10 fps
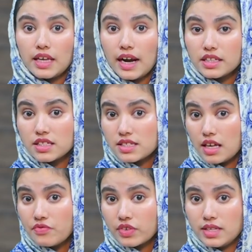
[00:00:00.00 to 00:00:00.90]
That's
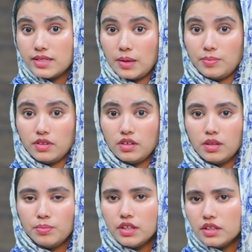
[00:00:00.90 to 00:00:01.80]
self-concept.
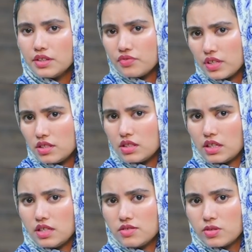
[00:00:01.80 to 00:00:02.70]
But if he
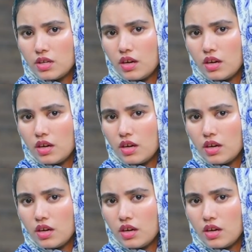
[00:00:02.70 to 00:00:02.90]
says,